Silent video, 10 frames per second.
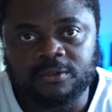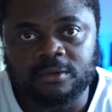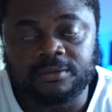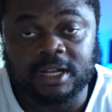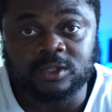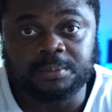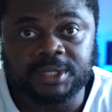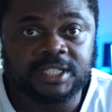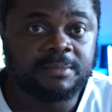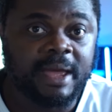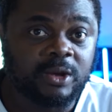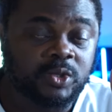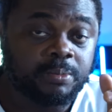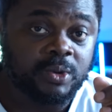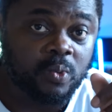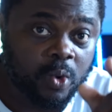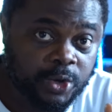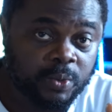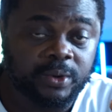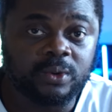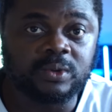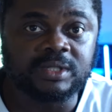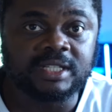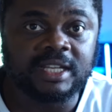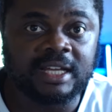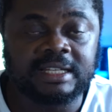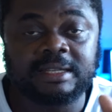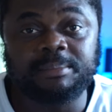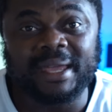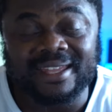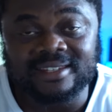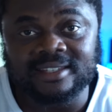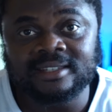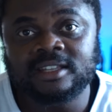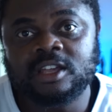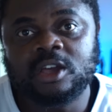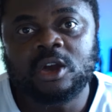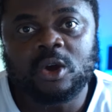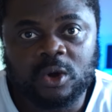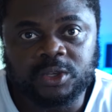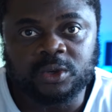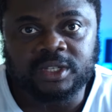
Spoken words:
form factor PC might also be what you want to consider depending on your